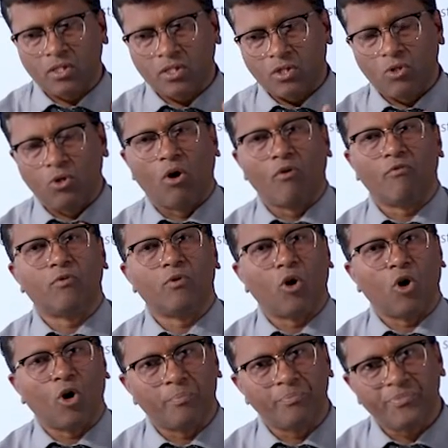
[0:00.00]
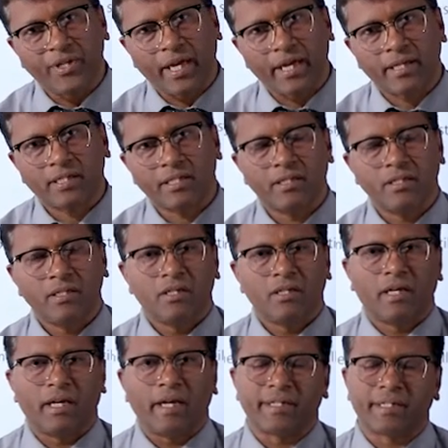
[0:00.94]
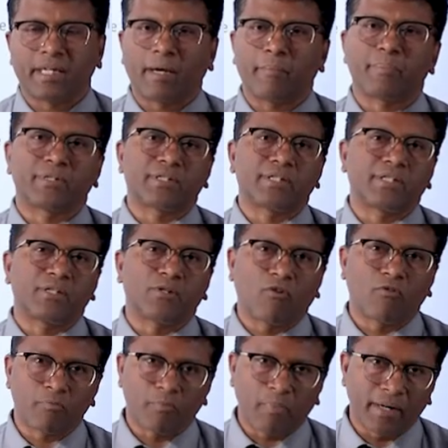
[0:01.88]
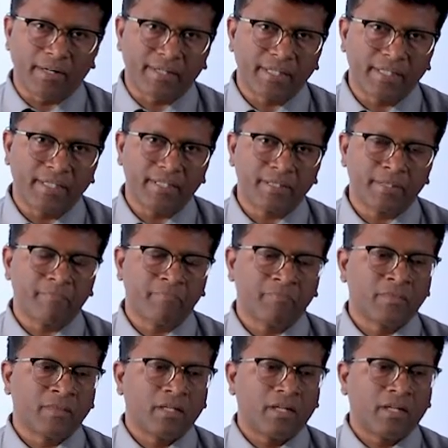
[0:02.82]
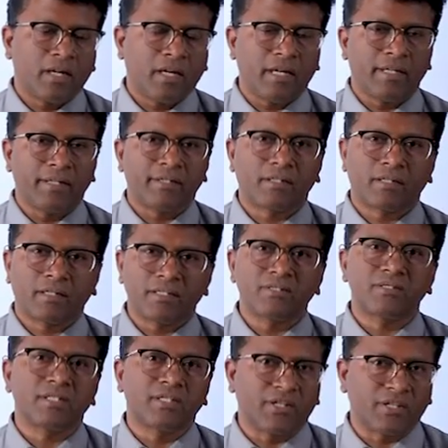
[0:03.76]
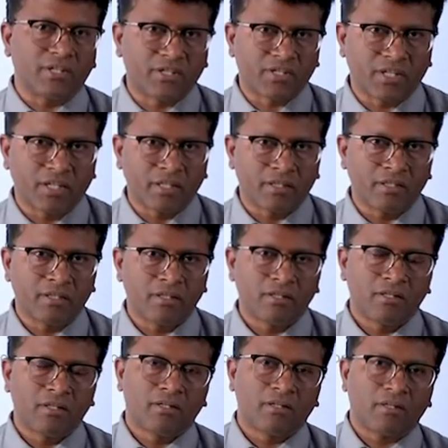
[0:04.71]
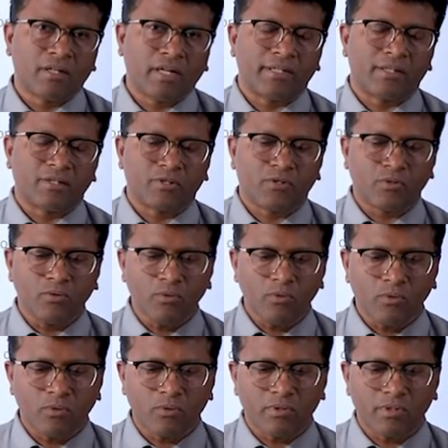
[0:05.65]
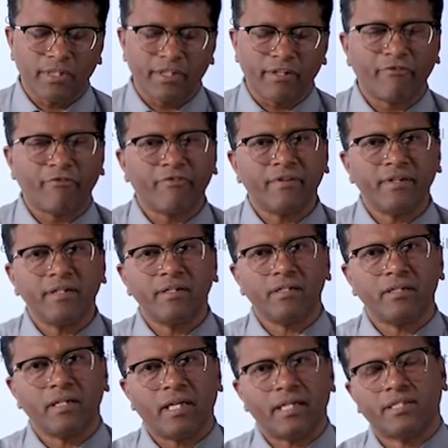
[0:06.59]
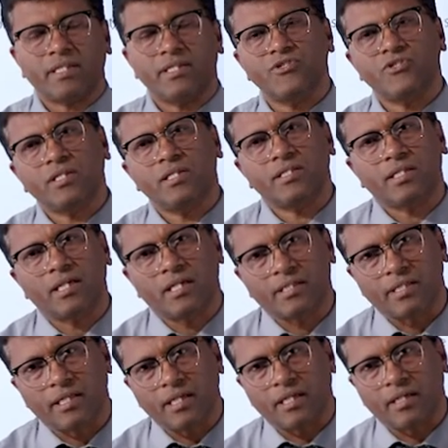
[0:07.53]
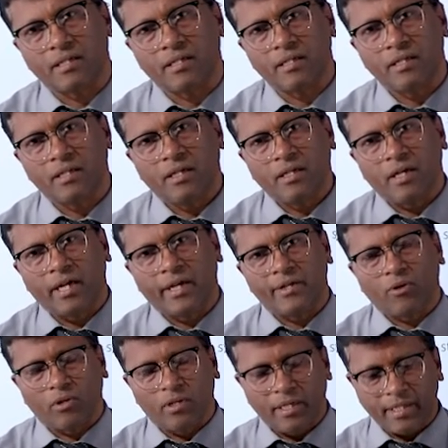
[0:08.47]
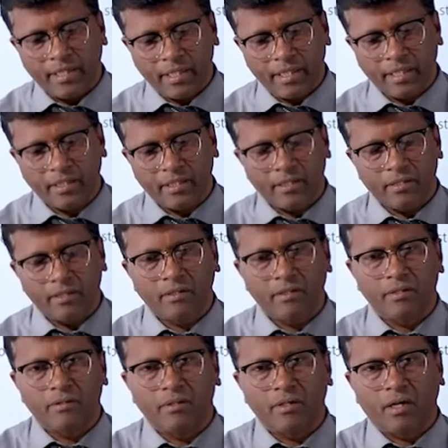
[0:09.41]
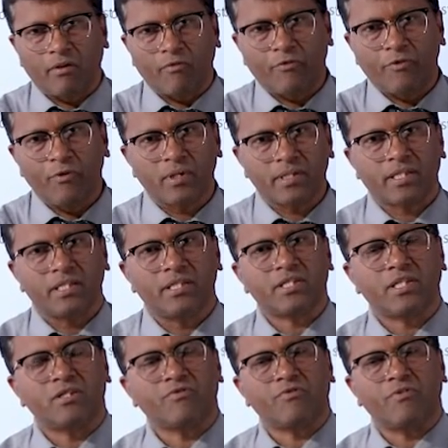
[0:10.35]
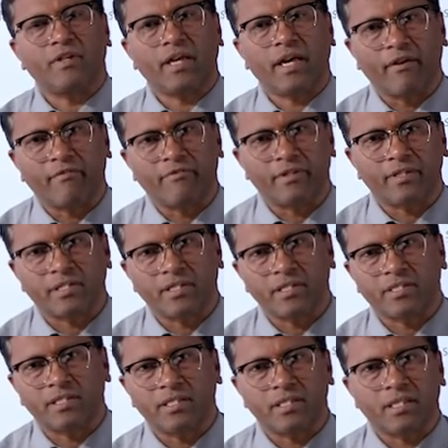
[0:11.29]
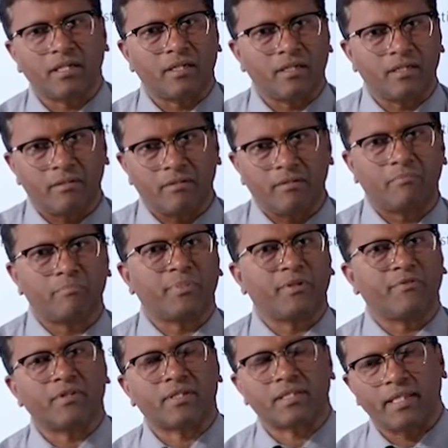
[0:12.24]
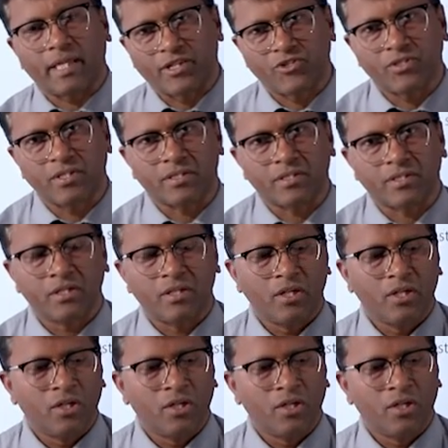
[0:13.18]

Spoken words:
lawful object, and capacity of parties, and consideration. Right. So different essentials are there, and already a few essentials we have discussed in the previous lectures.